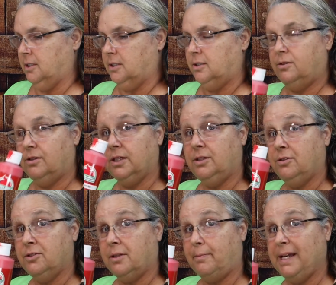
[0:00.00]
you can
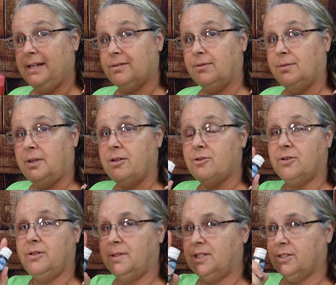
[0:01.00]
use the paints from Dollar
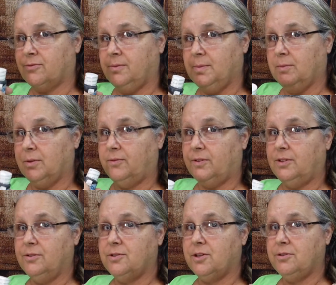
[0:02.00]
Tree, but just remember, if you
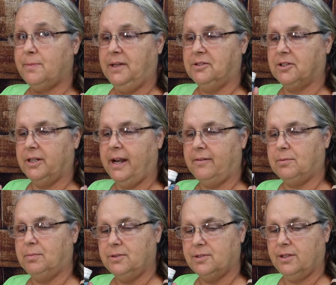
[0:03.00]
use those paints, you're going to have to
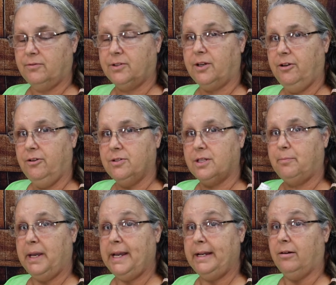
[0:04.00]
put several coats of
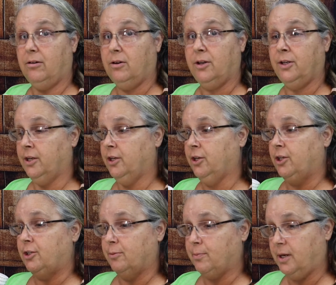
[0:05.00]
paint on
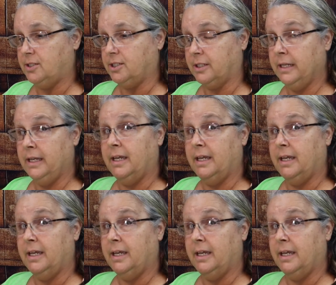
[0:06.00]
your project.